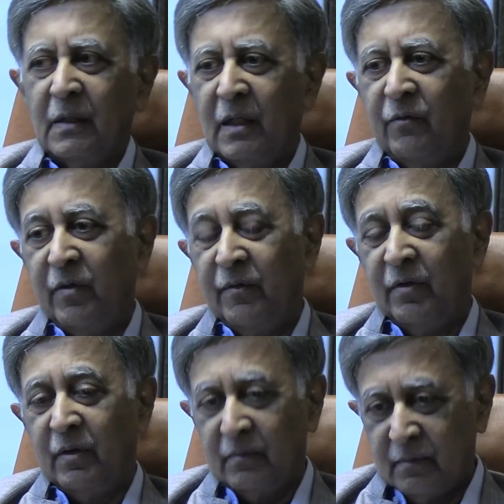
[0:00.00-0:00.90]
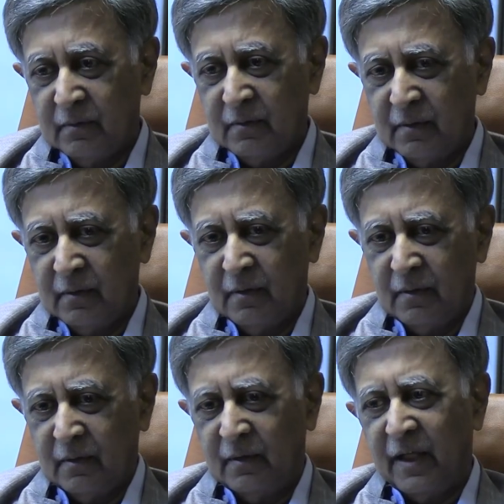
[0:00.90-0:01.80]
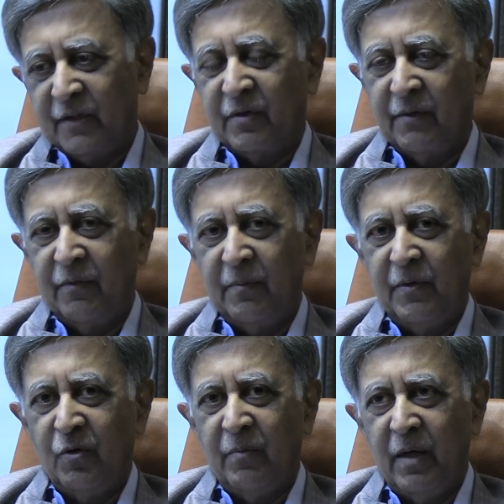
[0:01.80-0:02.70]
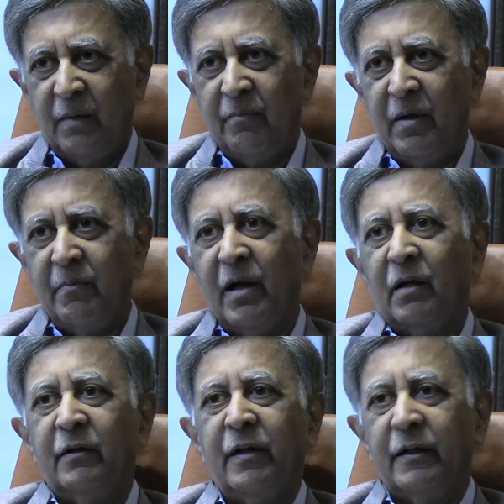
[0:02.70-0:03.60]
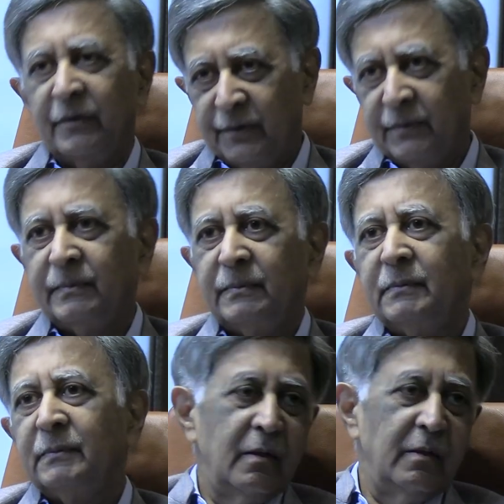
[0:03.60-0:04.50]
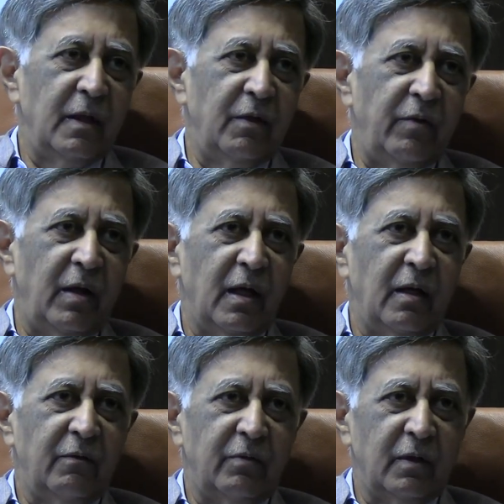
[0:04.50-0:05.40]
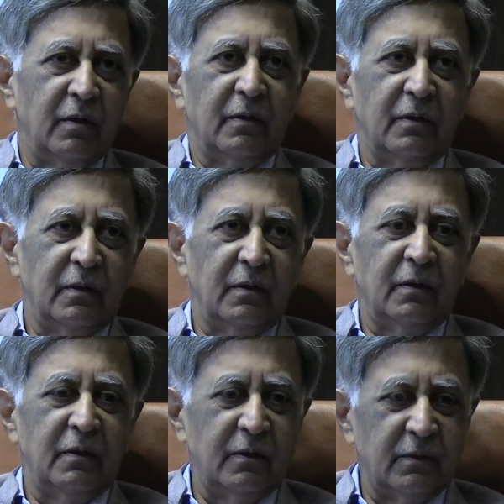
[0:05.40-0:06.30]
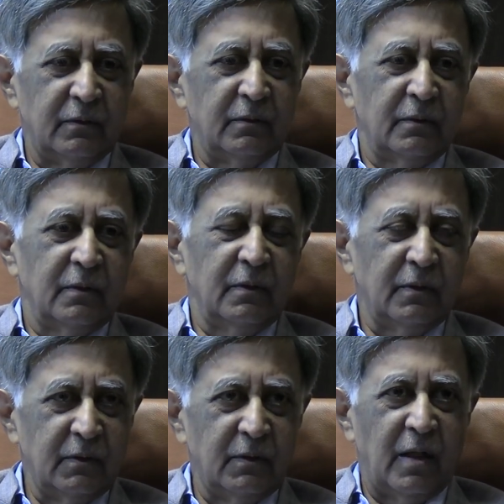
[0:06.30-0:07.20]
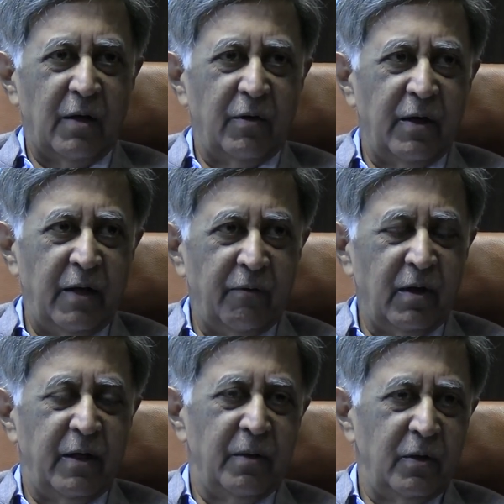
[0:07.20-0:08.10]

And we will, next step will be to make main battle tanks. Then we have our naval